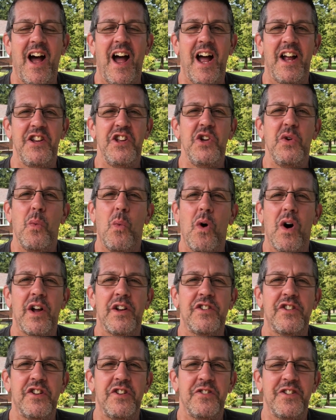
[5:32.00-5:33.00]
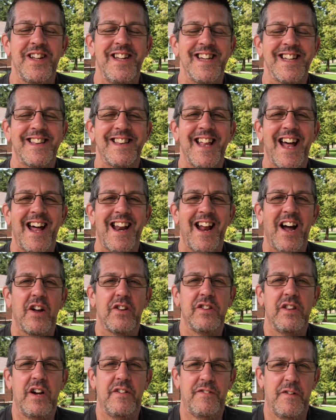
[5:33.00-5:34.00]
and you want to get that
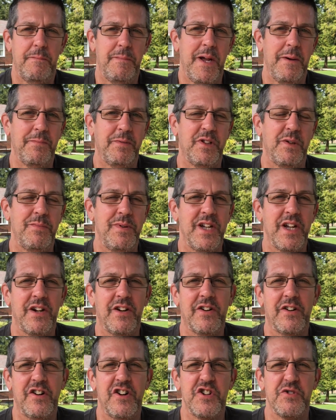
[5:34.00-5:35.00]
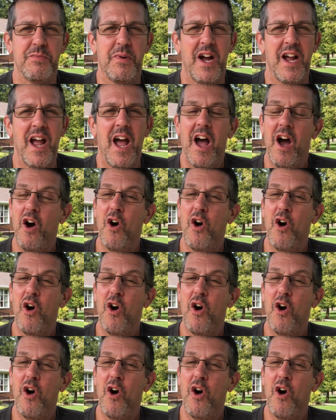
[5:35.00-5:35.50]
out there for people to be encouraged by.